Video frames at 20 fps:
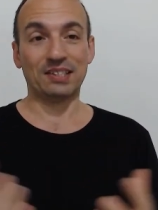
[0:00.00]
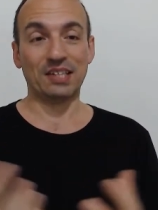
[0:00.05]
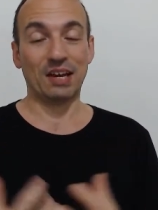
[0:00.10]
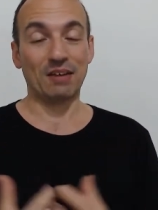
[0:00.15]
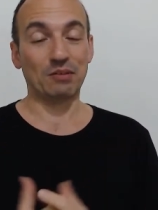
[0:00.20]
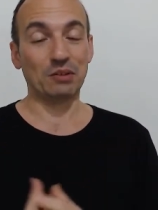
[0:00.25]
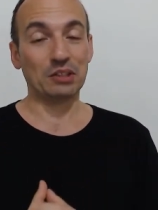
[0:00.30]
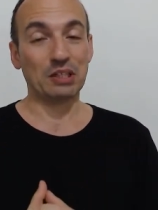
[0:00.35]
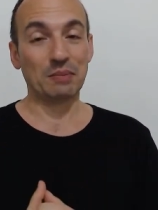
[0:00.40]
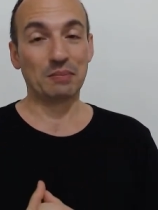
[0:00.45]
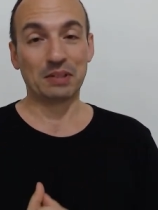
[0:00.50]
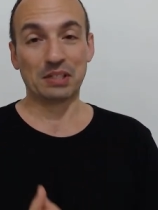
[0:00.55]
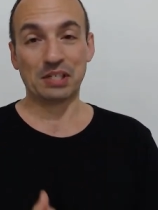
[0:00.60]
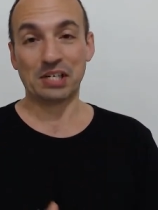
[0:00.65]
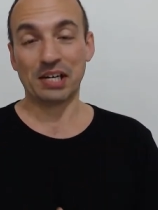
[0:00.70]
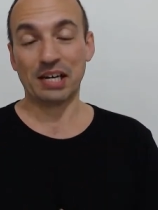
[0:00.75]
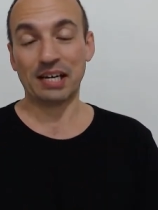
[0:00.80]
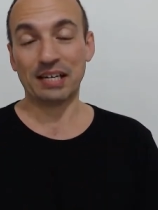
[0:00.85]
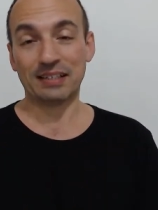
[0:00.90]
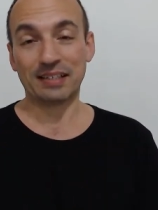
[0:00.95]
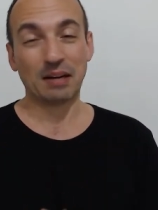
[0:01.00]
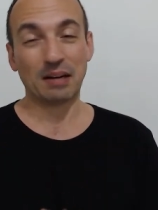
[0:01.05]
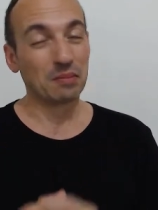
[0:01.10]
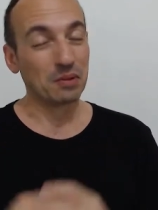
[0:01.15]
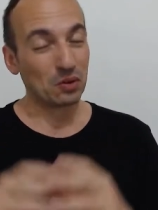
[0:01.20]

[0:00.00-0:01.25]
I would appreciate. I'm